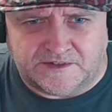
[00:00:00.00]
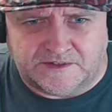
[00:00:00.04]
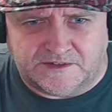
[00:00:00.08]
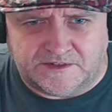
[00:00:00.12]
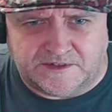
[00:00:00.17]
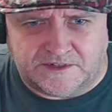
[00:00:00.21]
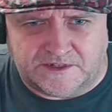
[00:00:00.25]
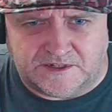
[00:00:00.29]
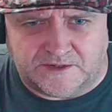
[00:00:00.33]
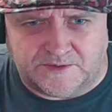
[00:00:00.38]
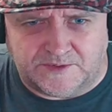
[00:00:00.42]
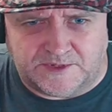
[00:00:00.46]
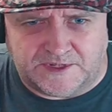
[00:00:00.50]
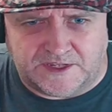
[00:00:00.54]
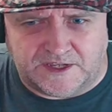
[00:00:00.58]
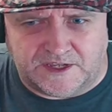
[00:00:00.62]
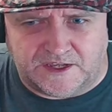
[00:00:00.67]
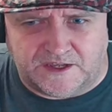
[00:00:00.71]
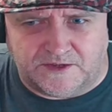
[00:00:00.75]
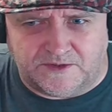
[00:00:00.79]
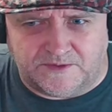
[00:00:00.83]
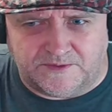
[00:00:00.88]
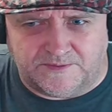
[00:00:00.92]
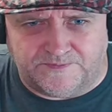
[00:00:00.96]
There we
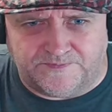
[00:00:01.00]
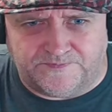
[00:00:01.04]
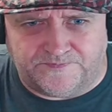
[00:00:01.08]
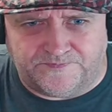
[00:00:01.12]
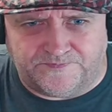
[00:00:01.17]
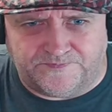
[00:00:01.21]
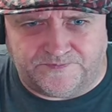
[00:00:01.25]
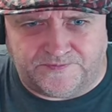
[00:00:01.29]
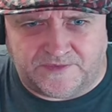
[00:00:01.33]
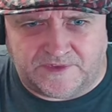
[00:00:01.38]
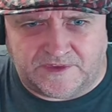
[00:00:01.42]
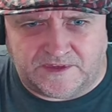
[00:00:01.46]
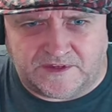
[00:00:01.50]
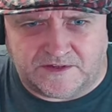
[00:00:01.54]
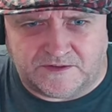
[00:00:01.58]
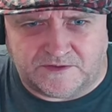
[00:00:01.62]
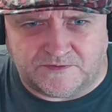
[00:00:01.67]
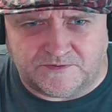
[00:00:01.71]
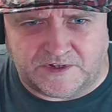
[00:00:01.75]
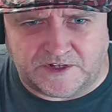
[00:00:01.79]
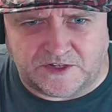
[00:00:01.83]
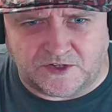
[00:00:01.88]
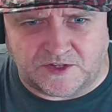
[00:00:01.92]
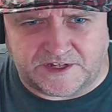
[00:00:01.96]
go.
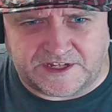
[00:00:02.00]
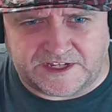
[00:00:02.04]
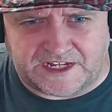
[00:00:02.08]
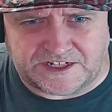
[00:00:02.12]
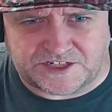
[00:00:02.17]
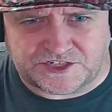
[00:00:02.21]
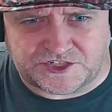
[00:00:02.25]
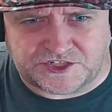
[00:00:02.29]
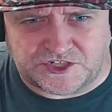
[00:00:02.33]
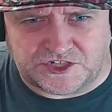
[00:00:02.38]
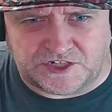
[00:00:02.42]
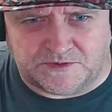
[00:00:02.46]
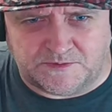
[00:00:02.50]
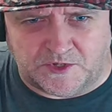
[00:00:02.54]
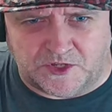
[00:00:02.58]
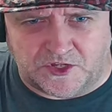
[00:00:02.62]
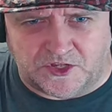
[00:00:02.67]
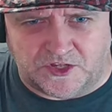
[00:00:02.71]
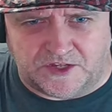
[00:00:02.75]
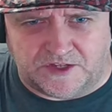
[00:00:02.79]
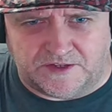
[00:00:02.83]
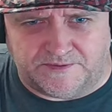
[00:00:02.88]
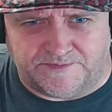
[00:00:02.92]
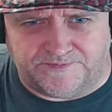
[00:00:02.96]
We've only got to catch two
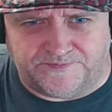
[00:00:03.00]
more.